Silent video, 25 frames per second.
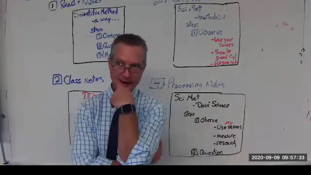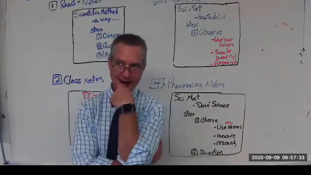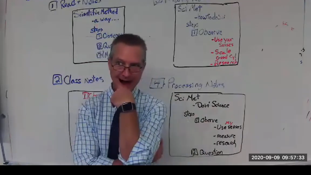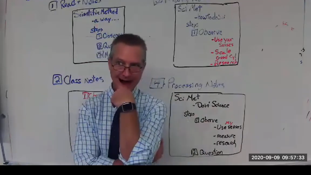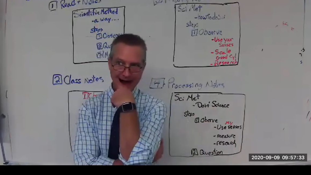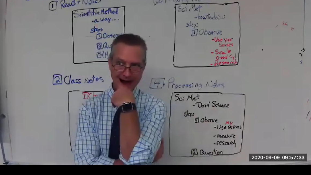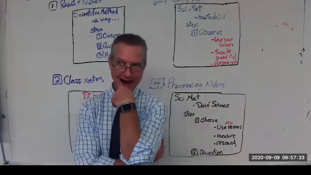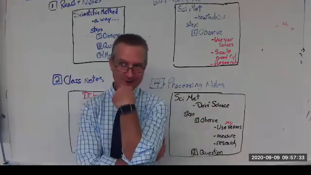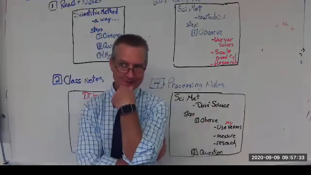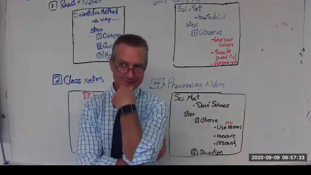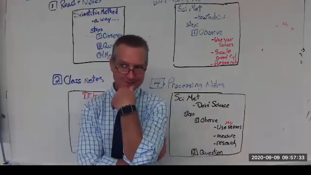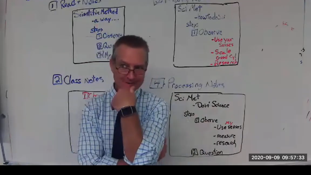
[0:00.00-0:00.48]

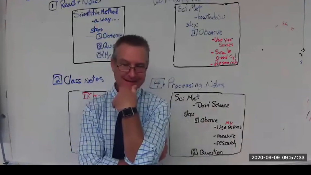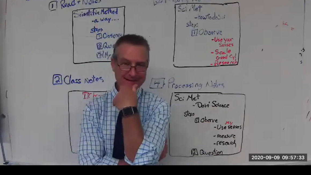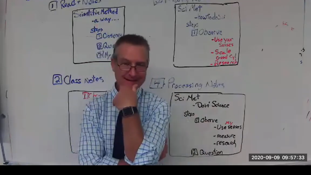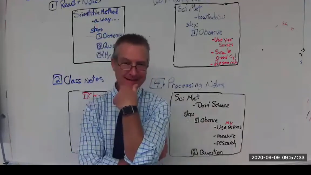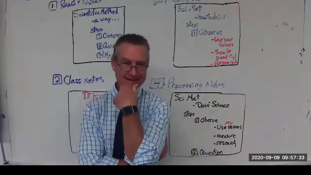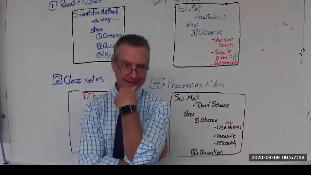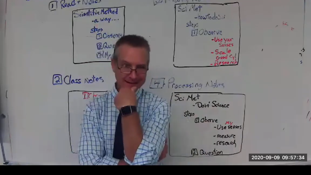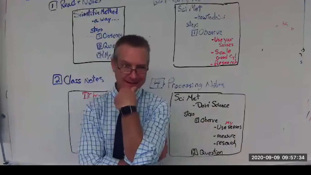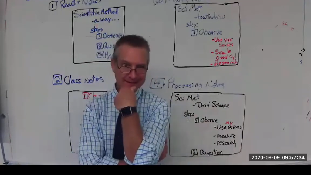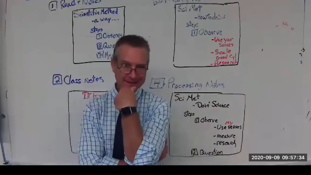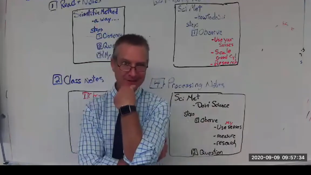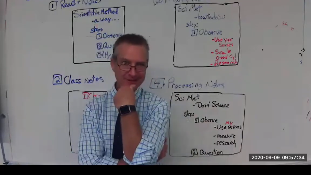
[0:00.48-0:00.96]
I really
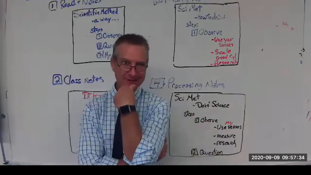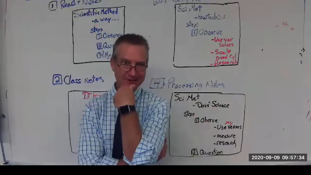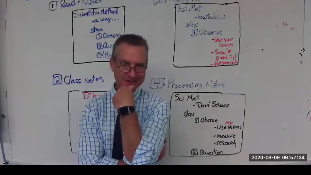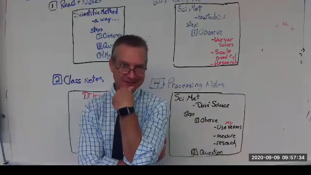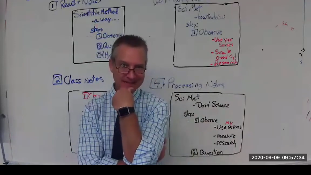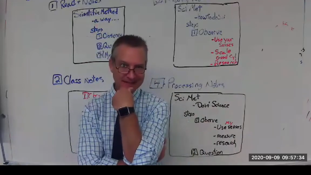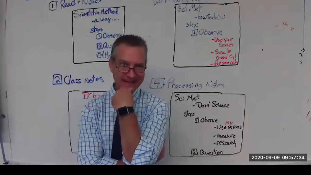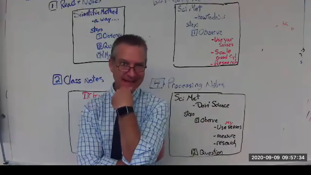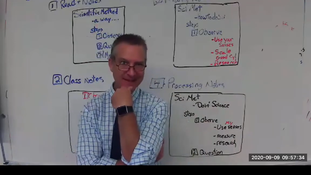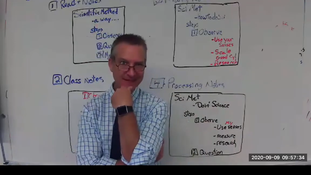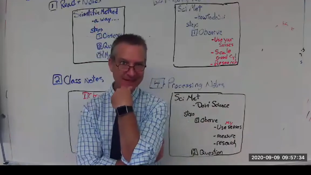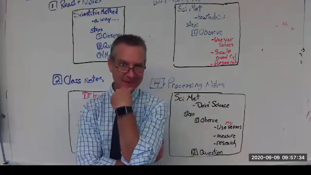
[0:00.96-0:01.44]

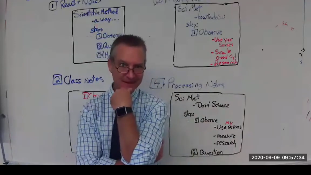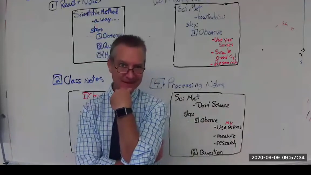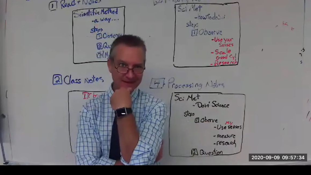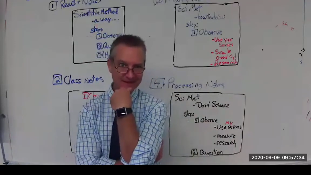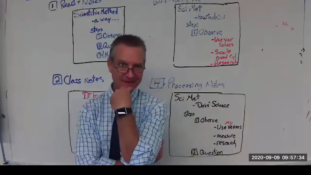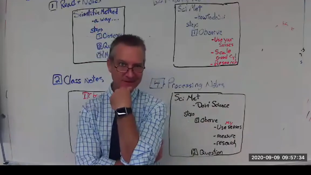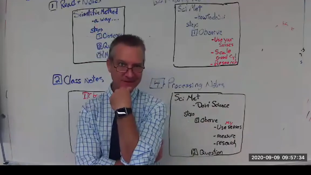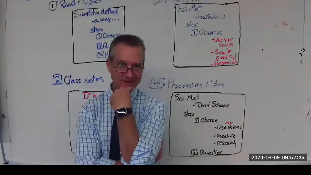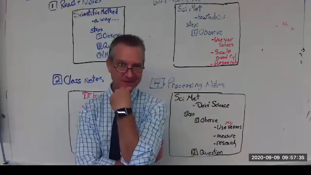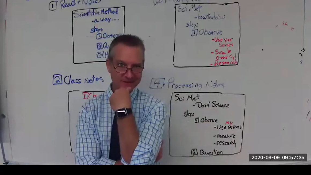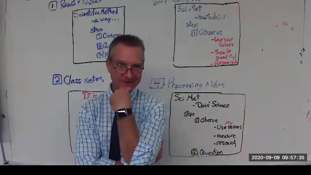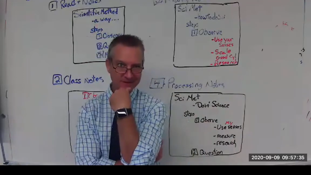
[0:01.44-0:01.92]
understand
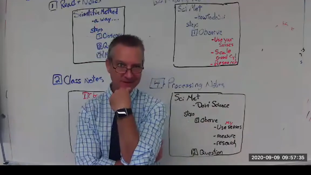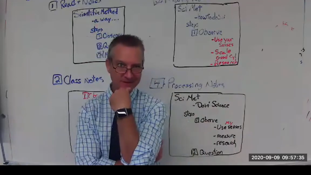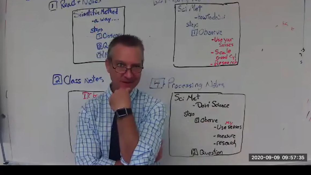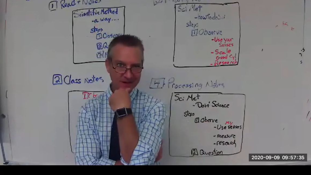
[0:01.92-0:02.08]
this.